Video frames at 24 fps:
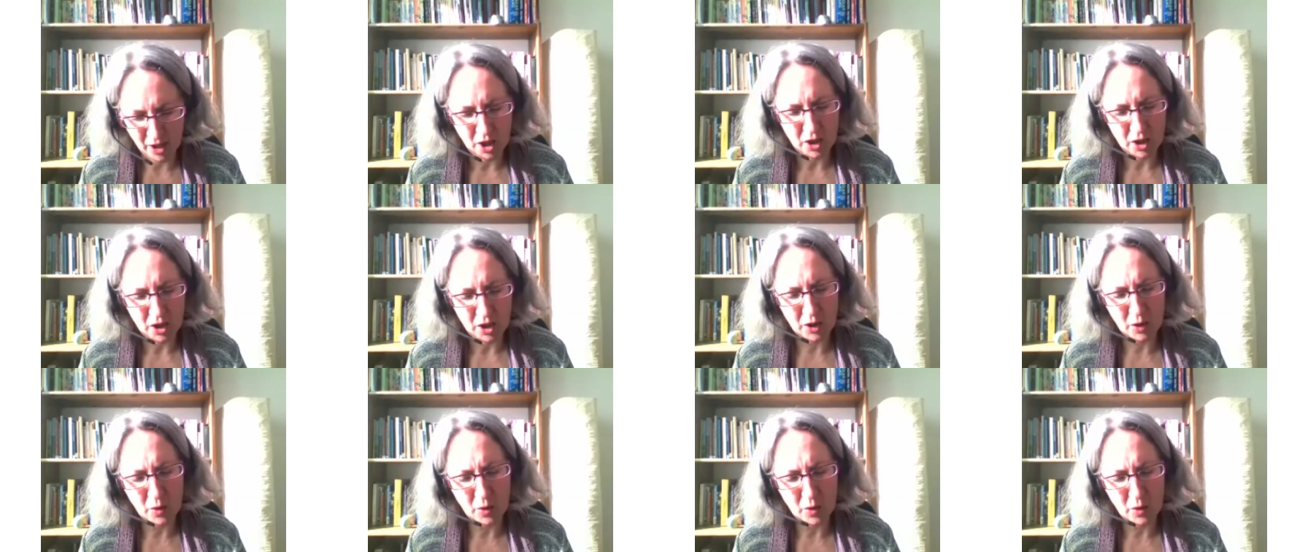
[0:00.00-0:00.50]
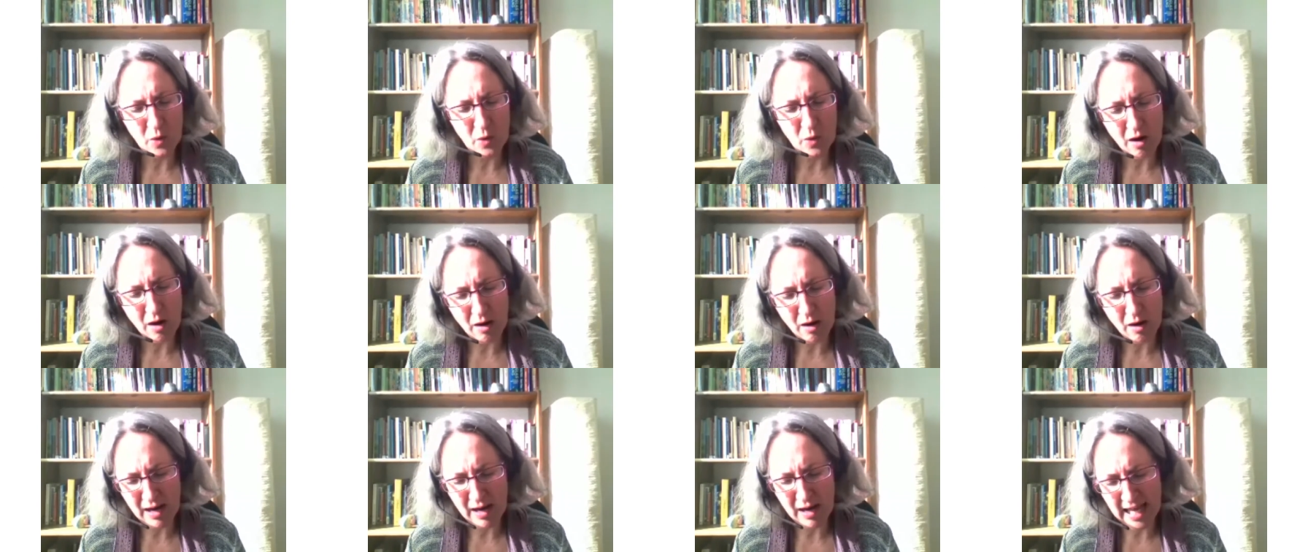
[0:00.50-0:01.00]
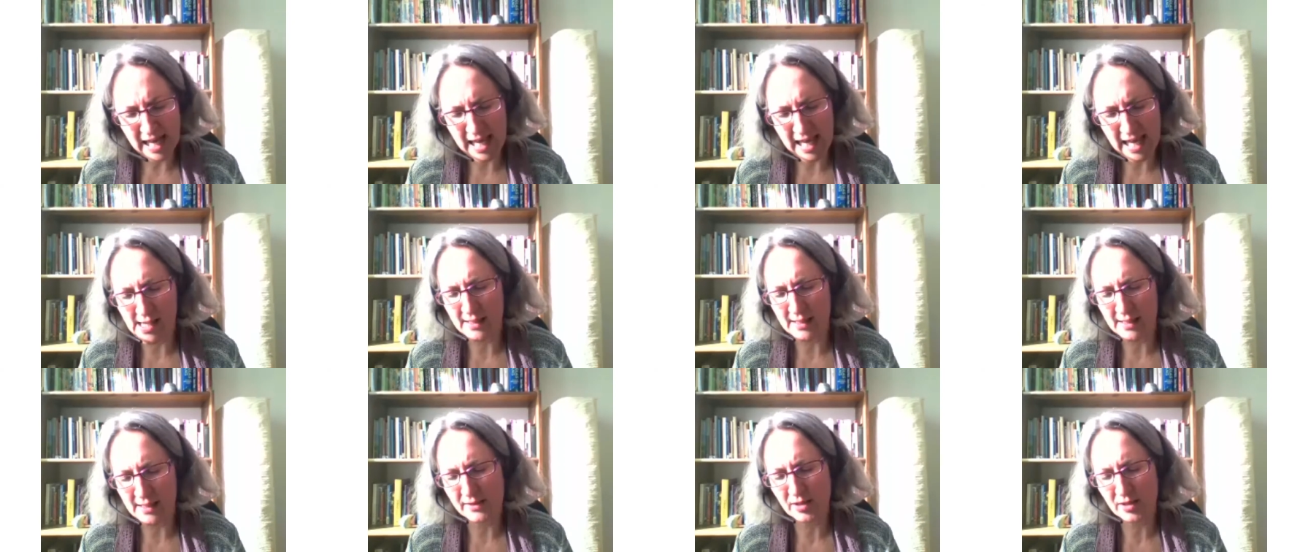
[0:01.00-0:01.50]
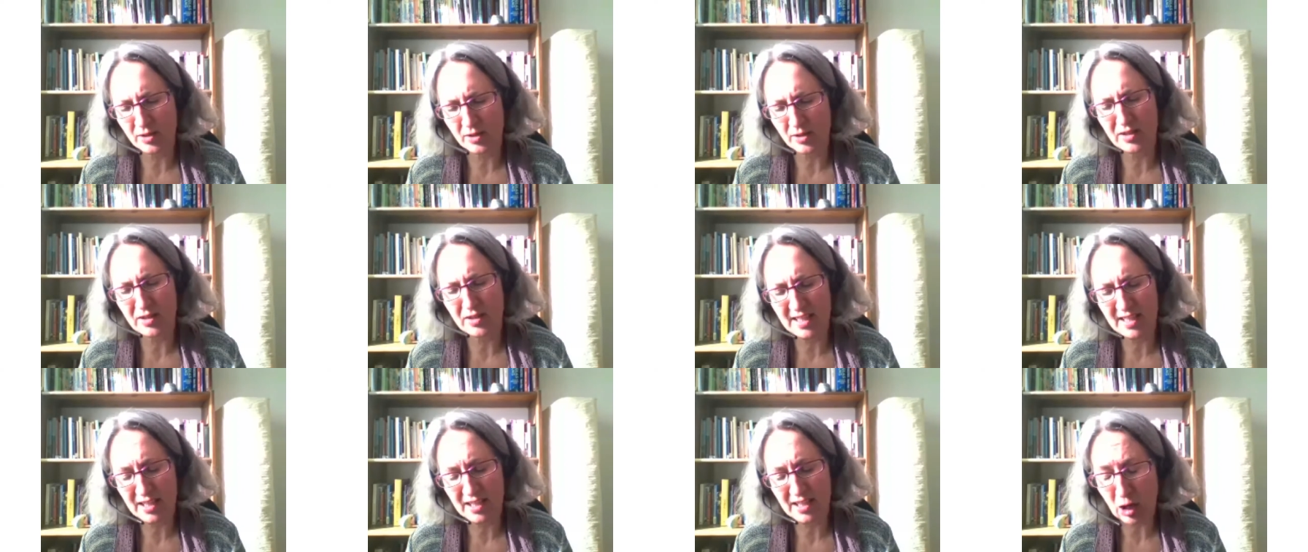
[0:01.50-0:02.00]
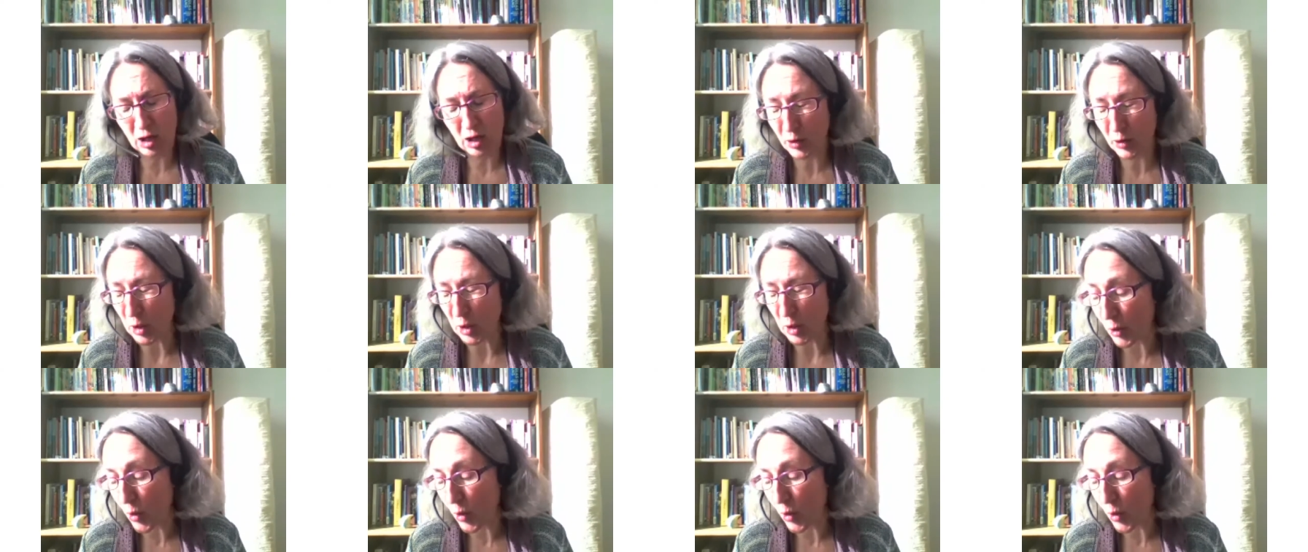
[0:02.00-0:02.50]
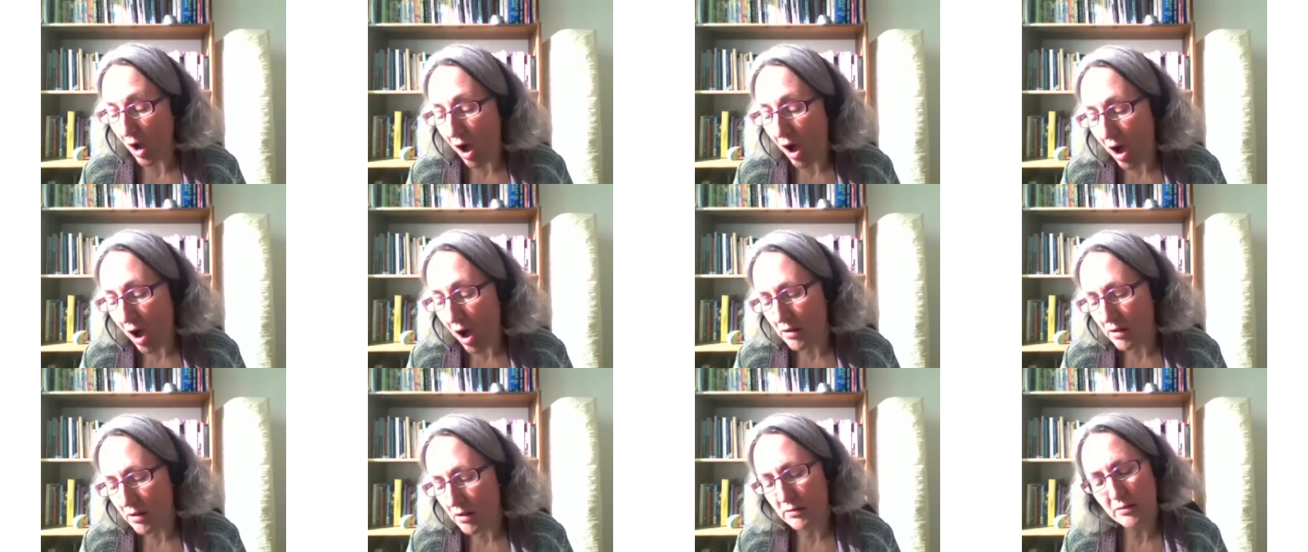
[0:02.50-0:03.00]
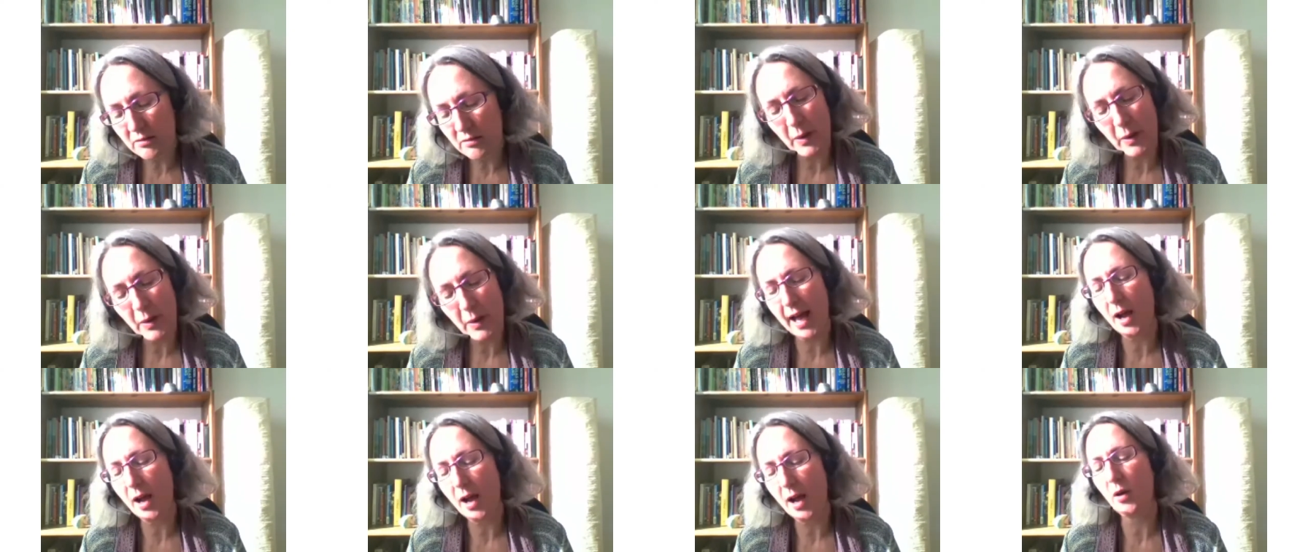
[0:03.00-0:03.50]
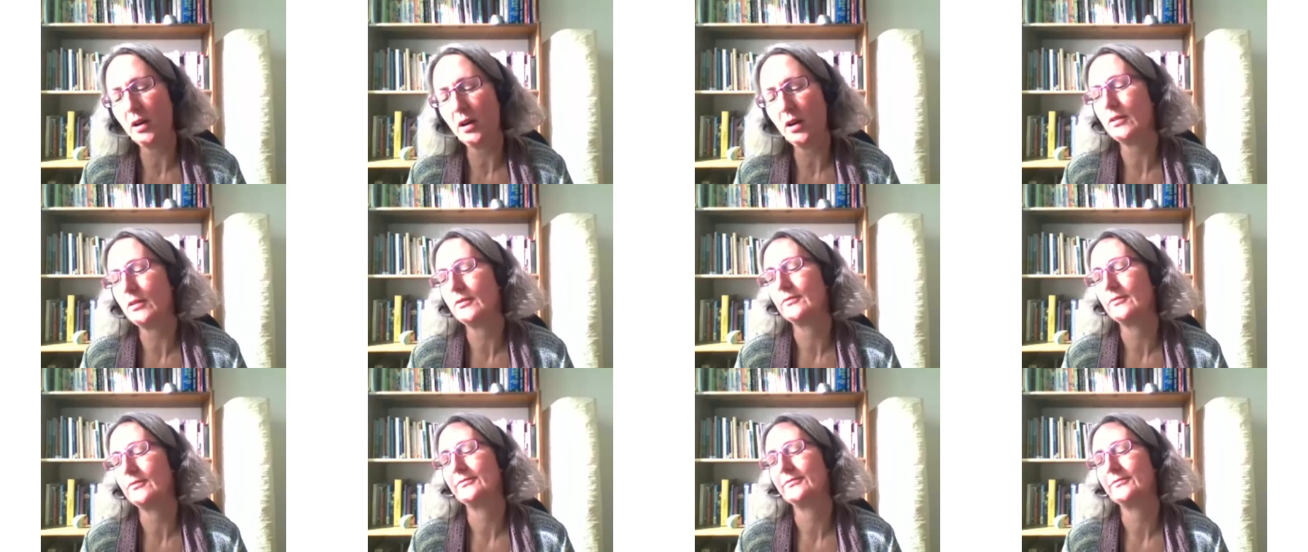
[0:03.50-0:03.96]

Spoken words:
You are here to discover your own power.